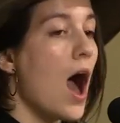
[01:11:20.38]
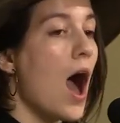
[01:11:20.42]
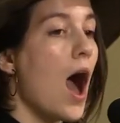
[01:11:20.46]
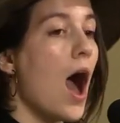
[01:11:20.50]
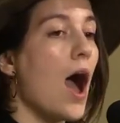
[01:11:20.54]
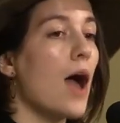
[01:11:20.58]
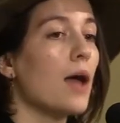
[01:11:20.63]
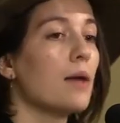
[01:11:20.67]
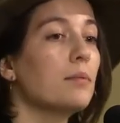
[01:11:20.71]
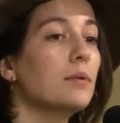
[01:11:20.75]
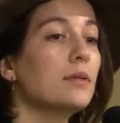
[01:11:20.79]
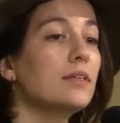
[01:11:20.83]

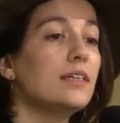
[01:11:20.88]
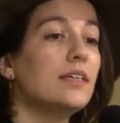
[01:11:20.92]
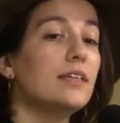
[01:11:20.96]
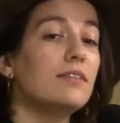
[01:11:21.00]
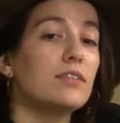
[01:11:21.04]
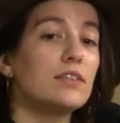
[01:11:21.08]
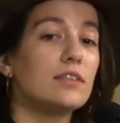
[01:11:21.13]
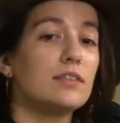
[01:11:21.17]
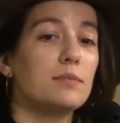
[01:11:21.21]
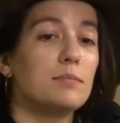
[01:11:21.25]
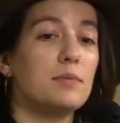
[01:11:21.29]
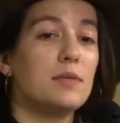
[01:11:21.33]
I believe
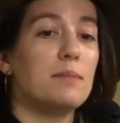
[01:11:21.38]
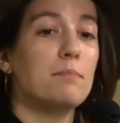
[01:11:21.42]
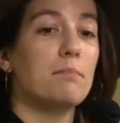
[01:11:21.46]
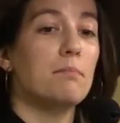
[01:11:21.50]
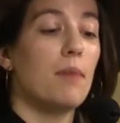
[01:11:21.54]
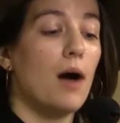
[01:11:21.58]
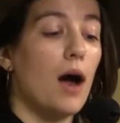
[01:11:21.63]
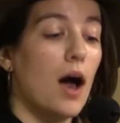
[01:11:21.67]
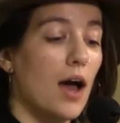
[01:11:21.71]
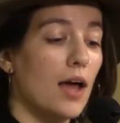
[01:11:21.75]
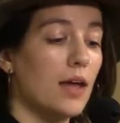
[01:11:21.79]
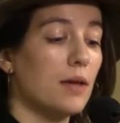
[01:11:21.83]
it to be
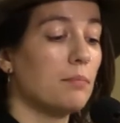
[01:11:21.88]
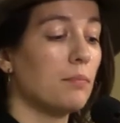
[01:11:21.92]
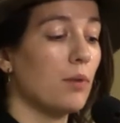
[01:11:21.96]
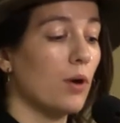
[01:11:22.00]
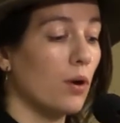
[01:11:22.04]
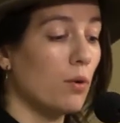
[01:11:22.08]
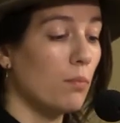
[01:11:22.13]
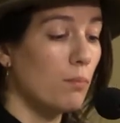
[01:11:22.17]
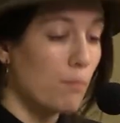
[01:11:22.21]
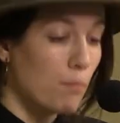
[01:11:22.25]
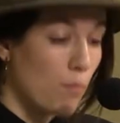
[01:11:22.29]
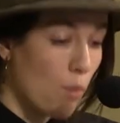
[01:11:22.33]

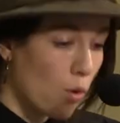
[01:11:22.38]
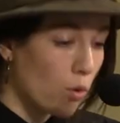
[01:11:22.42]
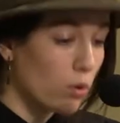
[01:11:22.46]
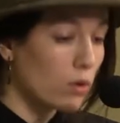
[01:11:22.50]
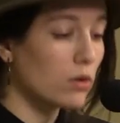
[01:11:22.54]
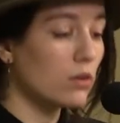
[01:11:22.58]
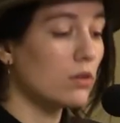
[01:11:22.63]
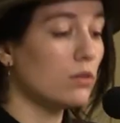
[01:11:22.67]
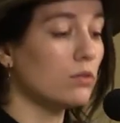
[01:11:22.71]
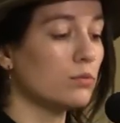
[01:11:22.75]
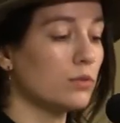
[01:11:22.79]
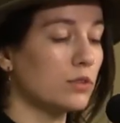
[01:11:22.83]
my
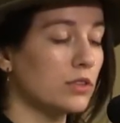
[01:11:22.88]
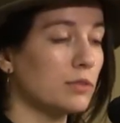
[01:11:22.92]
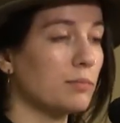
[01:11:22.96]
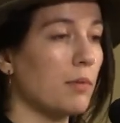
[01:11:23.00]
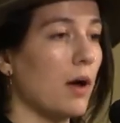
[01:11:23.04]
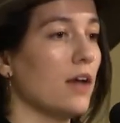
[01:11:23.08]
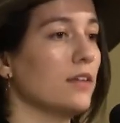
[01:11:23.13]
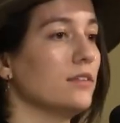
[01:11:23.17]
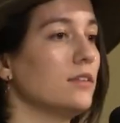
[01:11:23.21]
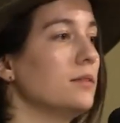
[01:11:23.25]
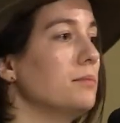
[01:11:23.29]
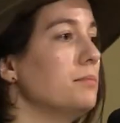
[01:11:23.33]
moral
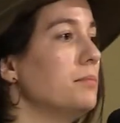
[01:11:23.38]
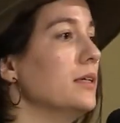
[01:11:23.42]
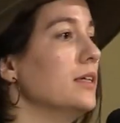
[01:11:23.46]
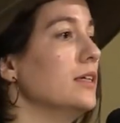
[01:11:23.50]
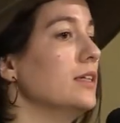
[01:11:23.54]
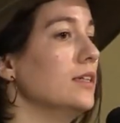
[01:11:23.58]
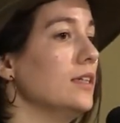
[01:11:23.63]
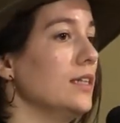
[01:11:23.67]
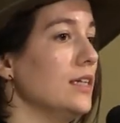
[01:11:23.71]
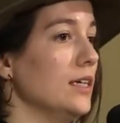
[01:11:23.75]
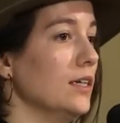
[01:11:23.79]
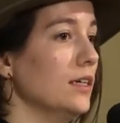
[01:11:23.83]

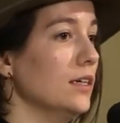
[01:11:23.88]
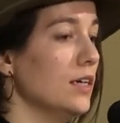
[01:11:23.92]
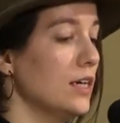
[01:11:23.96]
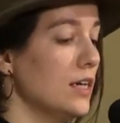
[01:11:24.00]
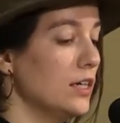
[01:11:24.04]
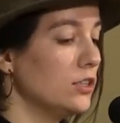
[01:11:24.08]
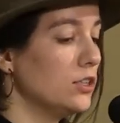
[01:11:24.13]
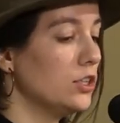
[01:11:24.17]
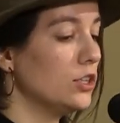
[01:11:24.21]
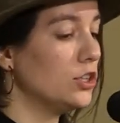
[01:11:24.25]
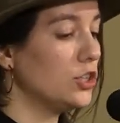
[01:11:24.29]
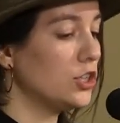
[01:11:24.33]
responsibility
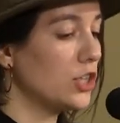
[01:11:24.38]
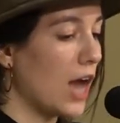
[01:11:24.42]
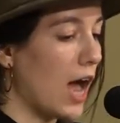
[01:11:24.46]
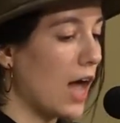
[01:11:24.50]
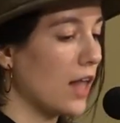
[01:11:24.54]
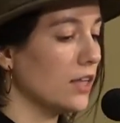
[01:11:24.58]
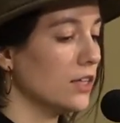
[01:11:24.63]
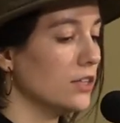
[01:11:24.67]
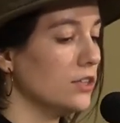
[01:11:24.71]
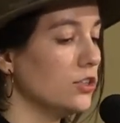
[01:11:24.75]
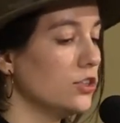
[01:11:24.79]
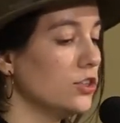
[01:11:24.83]
to
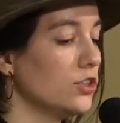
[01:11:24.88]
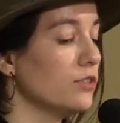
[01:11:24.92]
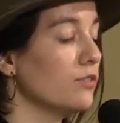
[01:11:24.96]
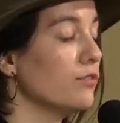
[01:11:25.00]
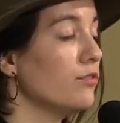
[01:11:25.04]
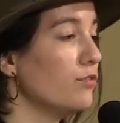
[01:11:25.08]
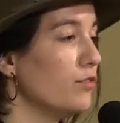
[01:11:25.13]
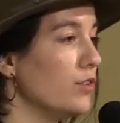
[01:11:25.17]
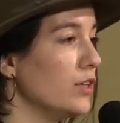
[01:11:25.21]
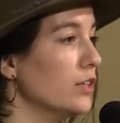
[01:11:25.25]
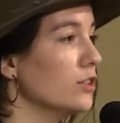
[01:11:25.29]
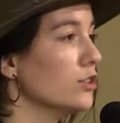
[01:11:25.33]
challenge
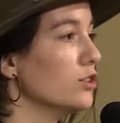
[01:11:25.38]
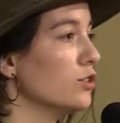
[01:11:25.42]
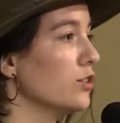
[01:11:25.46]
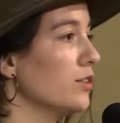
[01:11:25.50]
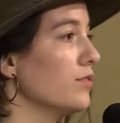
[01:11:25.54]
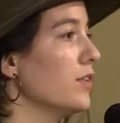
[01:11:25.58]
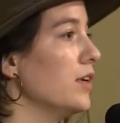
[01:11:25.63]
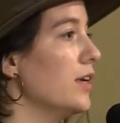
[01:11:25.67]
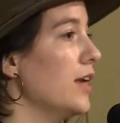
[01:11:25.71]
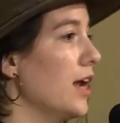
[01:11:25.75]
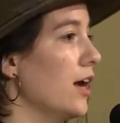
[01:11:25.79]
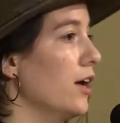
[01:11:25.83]

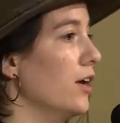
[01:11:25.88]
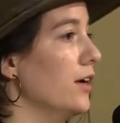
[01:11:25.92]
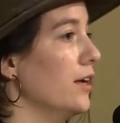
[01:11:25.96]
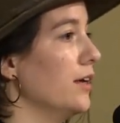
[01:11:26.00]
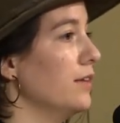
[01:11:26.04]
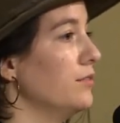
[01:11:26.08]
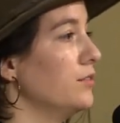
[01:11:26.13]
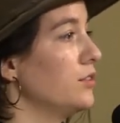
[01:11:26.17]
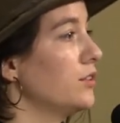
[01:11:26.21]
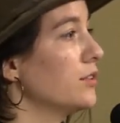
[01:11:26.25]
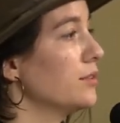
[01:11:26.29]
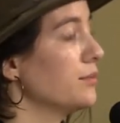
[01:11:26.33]
fear-driven
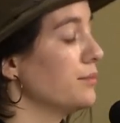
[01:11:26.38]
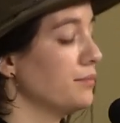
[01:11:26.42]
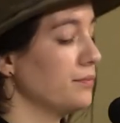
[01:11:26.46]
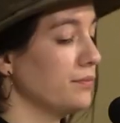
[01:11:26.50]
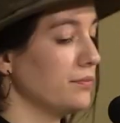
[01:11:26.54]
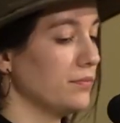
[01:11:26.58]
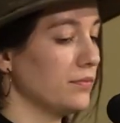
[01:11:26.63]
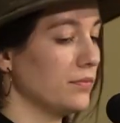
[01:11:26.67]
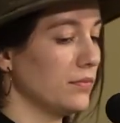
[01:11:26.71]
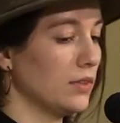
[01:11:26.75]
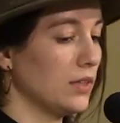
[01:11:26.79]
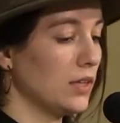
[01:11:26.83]
narratives.
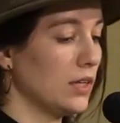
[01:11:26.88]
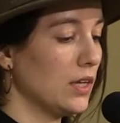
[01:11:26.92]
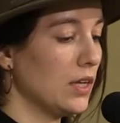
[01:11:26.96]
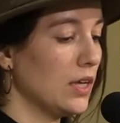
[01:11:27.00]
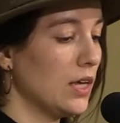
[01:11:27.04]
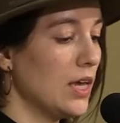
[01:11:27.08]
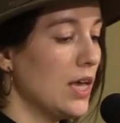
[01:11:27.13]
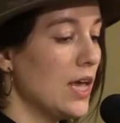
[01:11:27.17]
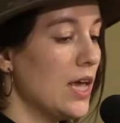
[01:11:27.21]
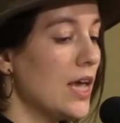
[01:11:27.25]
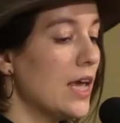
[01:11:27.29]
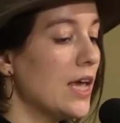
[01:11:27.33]

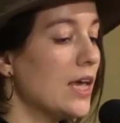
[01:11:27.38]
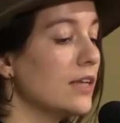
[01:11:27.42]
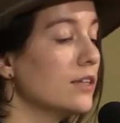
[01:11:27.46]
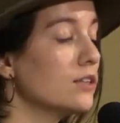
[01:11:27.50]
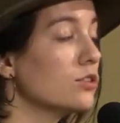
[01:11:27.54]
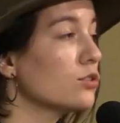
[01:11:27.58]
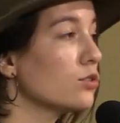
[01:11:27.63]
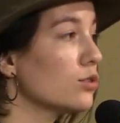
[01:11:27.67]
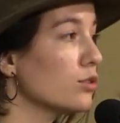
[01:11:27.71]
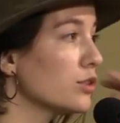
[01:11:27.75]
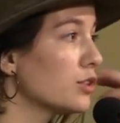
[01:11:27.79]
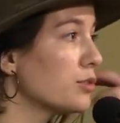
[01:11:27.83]
It
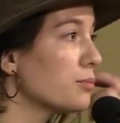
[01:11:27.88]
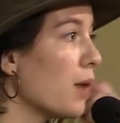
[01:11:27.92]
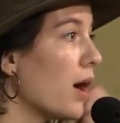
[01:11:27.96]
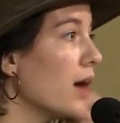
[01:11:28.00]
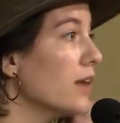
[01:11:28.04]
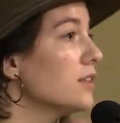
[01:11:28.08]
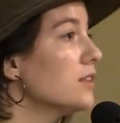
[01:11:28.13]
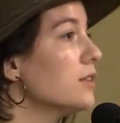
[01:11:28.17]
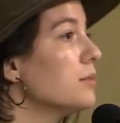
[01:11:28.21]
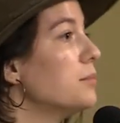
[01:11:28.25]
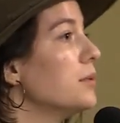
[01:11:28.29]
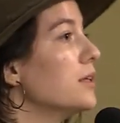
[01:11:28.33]
is a
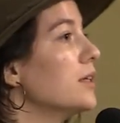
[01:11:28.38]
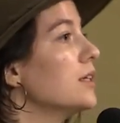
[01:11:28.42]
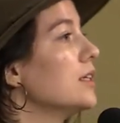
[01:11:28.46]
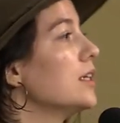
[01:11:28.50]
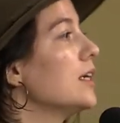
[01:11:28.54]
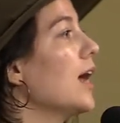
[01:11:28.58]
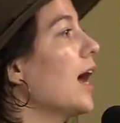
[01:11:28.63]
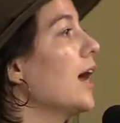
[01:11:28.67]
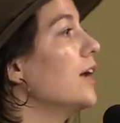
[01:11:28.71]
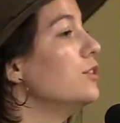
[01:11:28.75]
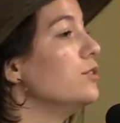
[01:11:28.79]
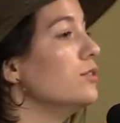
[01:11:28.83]

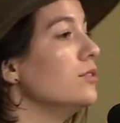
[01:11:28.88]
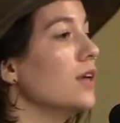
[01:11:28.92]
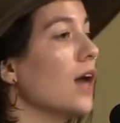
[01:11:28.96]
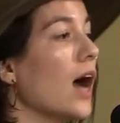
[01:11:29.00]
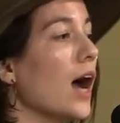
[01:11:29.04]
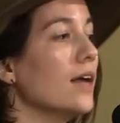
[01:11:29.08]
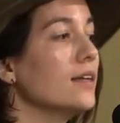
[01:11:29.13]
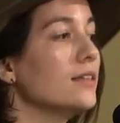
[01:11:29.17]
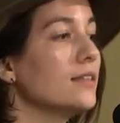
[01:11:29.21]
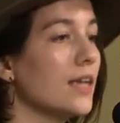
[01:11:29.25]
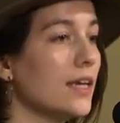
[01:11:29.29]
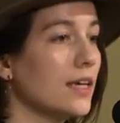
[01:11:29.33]
responsibility I do
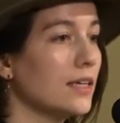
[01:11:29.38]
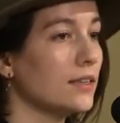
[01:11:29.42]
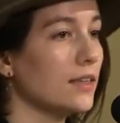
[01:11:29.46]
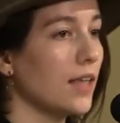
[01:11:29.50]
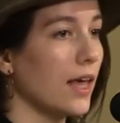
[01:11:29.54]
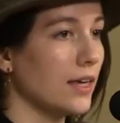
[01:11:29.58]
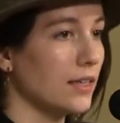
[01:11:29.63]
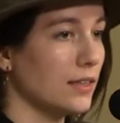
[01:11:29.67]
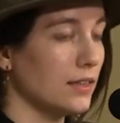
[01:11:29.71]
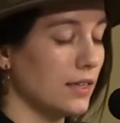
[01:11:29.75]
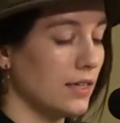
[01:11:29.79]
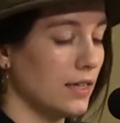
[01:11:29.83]
not take
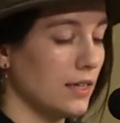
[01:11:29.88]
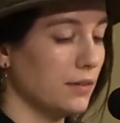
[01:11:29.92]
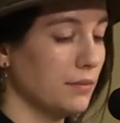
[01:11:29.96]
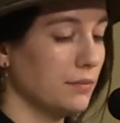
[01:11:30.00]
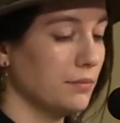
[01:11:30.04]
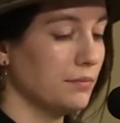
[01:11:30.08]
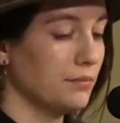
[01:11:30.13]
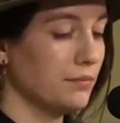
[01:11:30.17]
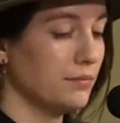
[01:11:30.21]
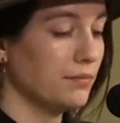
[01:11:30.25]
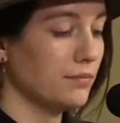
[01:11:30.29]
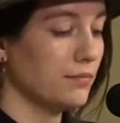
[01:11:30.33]

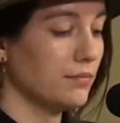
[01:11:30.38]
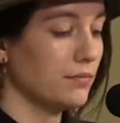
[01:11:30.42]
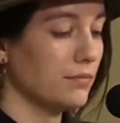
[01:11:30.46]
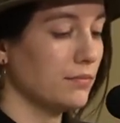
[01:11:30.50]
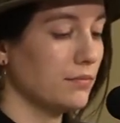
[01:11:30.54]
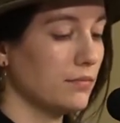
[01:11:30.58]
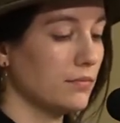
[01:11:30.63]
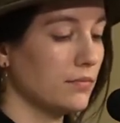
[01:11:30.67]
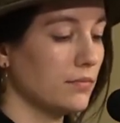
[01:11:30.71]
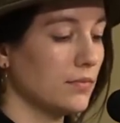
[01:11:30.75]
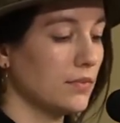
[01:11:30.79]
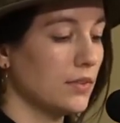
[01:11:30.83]
lightly.
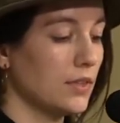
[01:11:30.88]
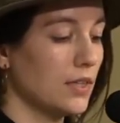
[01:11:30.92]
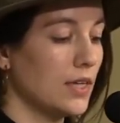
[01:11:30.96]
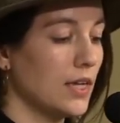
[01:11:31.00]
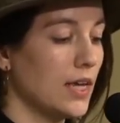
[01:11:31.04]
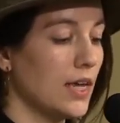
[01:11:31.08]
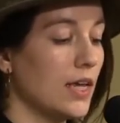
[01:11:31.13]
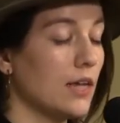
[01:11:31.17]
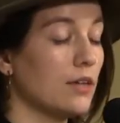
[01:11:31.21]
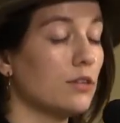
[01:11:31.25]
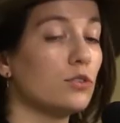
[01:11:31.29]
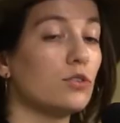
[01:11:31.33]

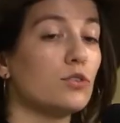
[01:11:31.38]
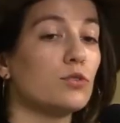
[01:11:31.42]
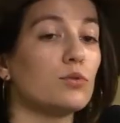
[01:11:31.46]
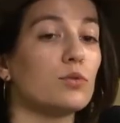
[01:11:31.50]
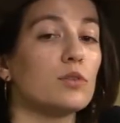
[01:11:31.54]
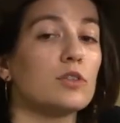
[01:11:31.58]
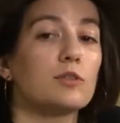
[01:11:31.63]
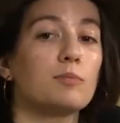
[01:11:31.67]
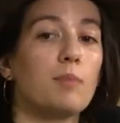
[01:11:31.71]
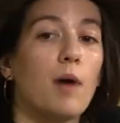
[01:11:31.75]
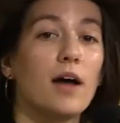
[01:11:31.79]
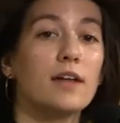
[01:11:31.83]
It is a
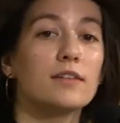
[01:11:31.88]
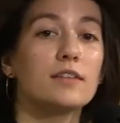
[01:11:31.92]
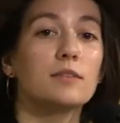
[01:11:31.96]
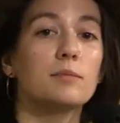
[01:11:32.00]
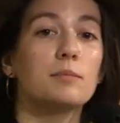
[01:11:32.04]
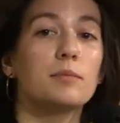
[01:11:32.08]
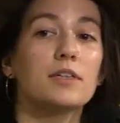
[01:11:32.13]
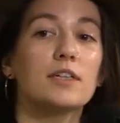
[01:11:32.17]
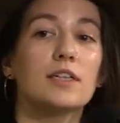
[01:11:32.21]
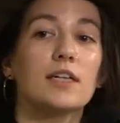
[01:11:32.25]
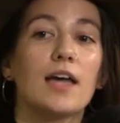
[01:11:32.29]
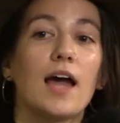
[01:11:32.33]

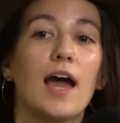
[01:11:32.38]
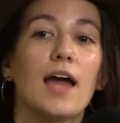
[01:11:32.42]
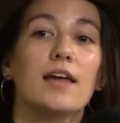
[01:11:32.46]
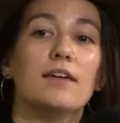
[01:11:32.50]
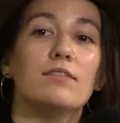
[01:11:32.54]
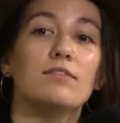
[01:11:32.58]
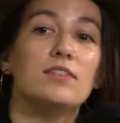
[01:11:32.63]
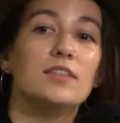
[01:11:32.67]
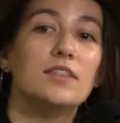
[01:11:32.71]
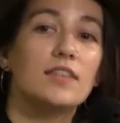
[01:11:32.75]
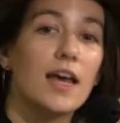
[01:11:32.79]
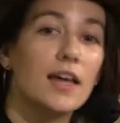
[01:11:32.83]
responsibility I
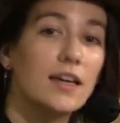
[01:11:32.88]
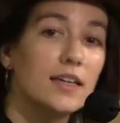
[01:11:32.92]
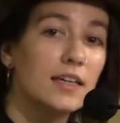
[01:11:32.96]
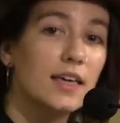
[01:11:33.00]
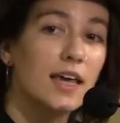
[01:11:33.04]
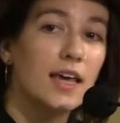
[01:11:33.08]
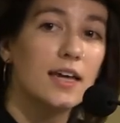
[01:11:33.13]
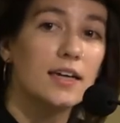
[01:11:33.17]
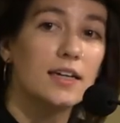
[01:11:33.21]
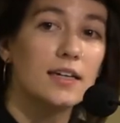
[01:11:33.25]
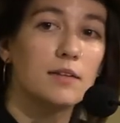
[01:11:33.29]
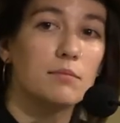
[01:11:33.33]
have
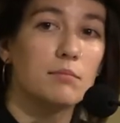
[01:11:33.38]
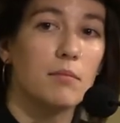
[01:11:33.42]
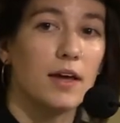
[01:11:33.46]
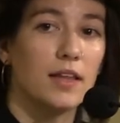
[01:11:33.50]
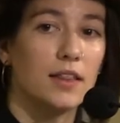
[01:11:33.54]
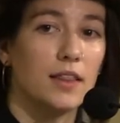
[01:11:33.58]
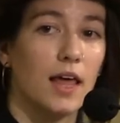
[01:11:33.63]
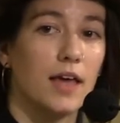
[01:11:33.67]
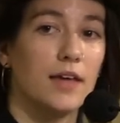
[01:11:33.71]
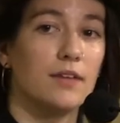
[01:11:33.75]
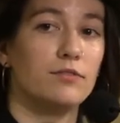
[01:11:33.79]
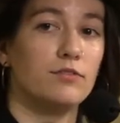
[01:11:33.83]
dedicated my
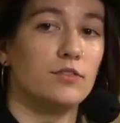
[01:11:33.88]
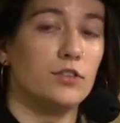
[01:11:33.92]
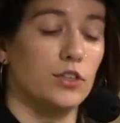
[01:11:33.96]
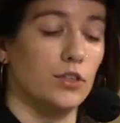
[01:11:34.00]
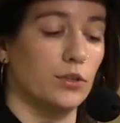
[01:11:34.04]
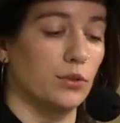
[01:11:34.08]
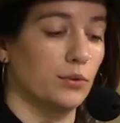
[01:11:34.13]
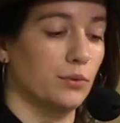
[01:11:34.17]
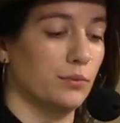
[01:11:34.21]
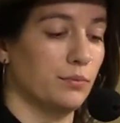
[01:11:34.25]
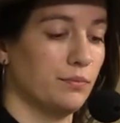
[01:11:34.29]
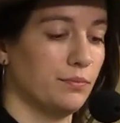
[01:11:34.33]
life
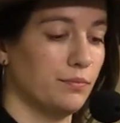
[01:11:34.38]
to.